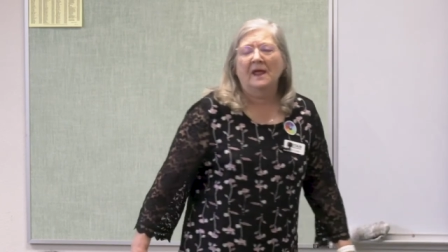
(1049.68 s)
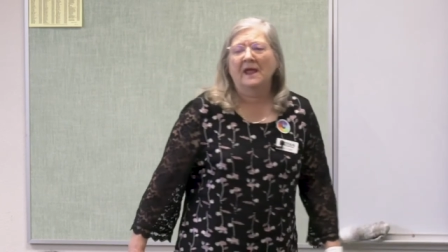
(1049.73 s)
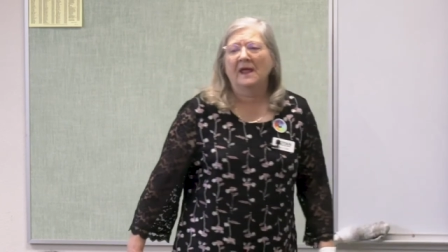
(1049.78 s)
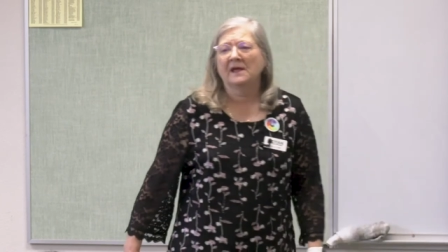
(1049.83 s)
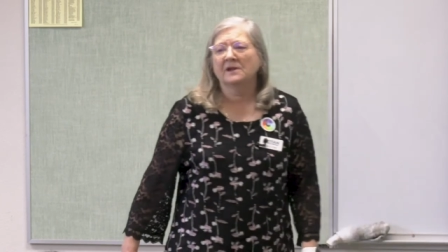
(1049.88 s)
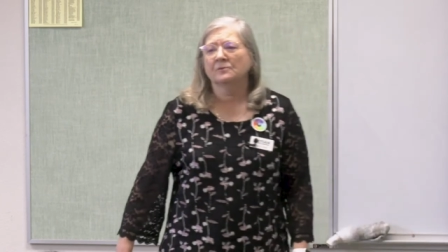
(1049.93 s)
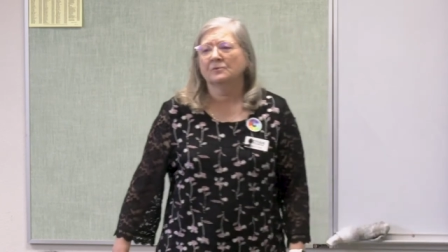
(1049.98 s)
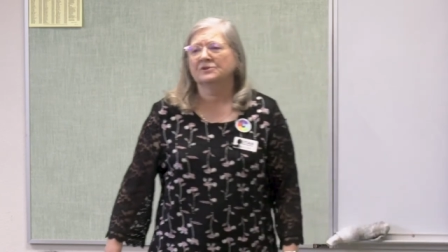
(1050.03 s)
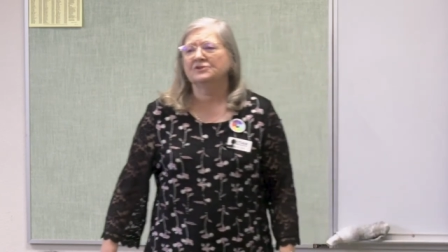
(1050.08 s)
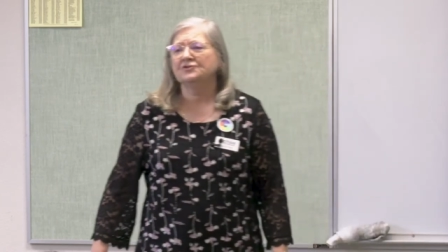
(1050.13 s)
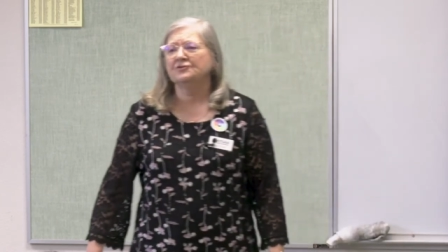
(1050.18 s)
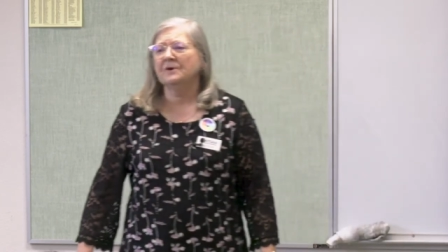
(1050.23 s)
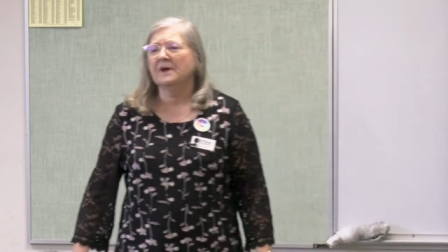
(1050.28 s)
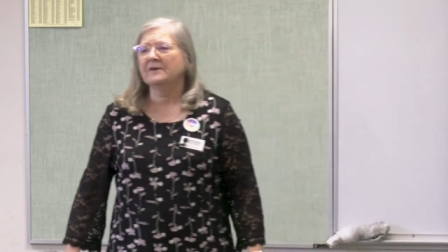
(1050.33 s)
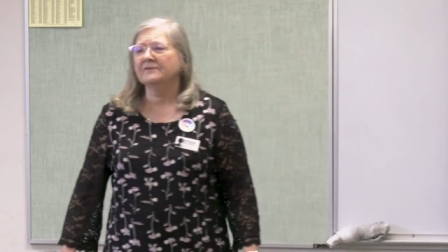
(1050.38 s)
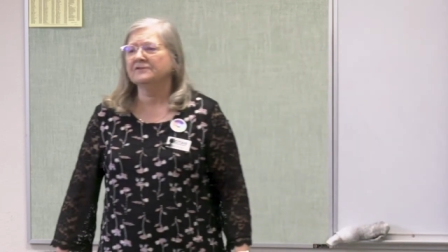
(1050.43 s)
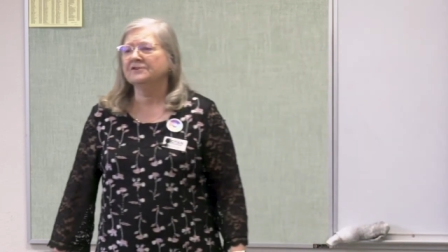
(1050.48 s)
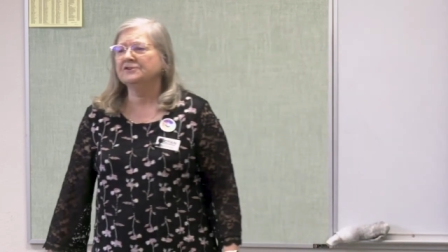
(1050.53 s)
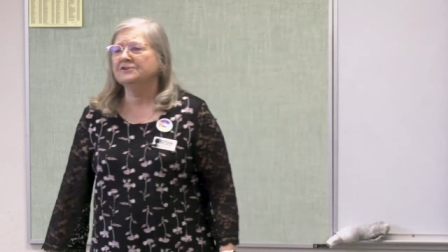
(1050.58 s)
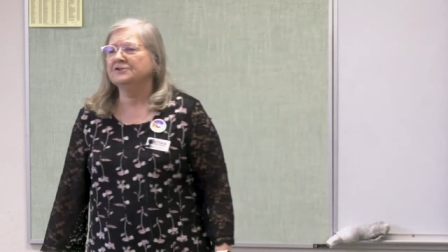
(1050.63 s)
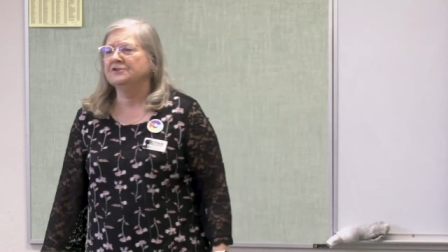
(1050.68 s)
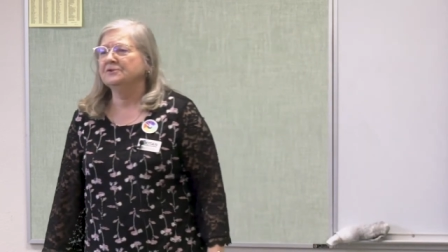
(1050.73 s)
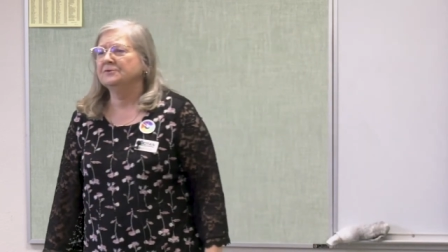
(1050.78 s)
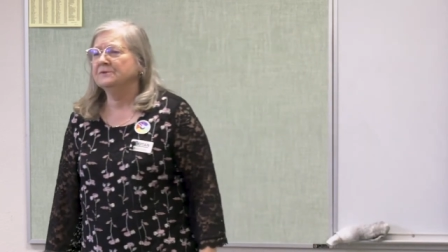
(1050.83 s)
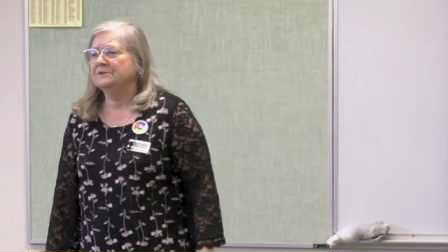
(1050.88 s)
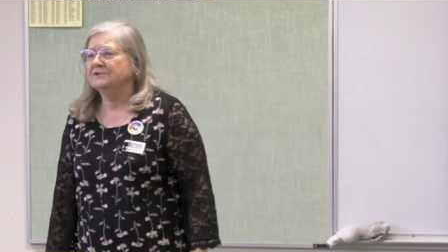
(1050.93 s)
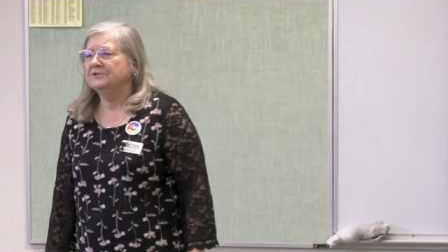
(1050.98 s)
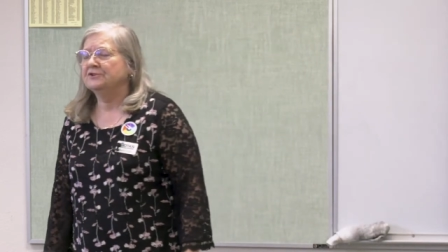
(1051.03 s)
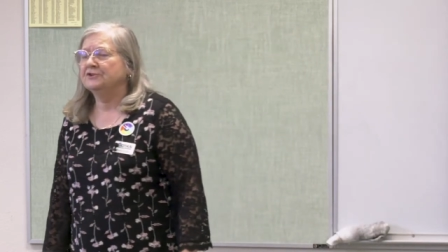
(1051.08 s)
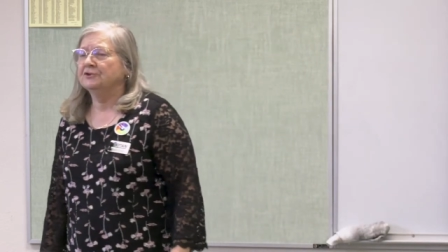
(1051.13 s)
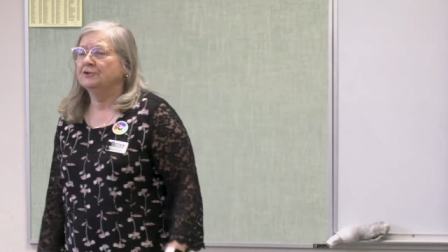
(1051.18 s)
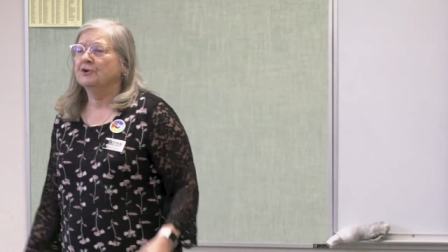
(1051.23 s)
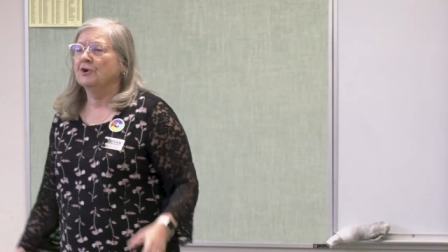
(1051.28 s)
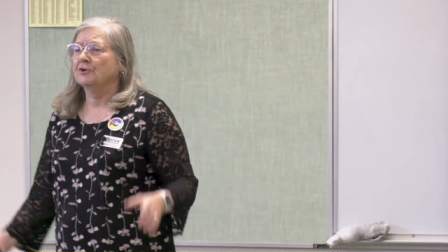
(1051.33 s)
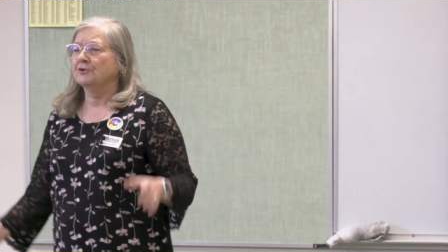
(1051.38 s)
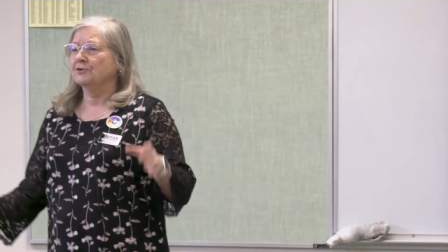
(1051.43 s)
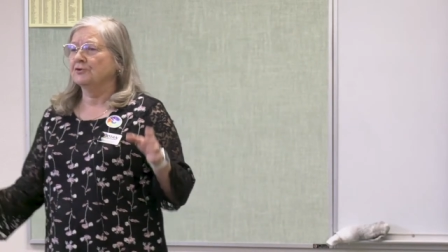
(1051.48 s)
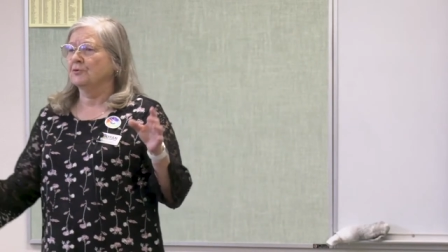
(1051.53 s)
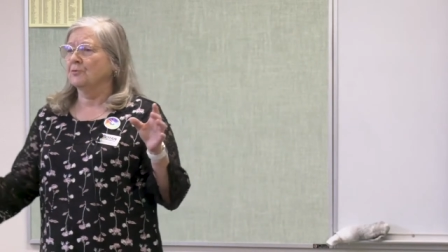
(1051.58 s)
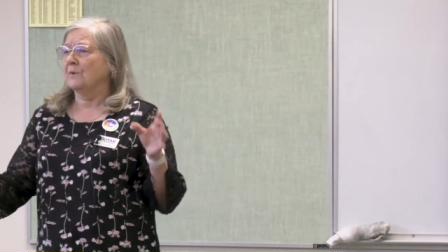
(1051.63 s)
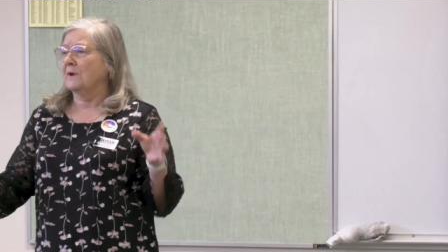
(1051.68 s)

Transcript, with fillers: And what you have to do is you go to the